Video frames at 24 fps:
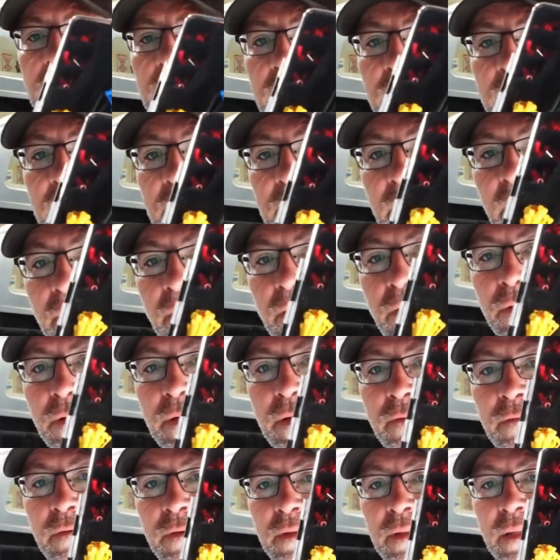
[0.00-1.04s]
It's got all the
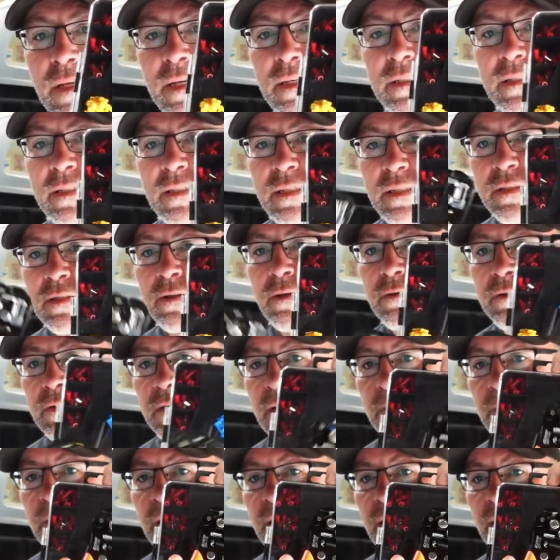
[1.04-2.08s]
different things, and this goes in
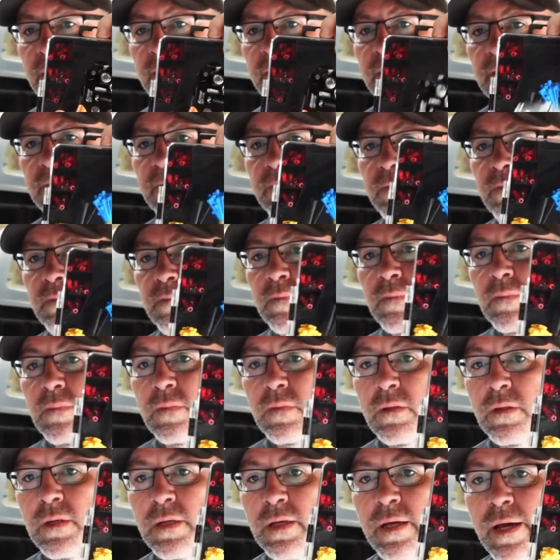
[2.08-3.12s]
the middle of it,
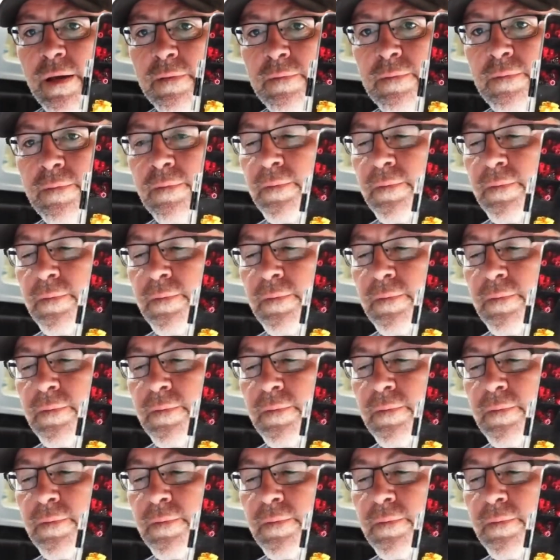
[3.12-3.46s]
okay?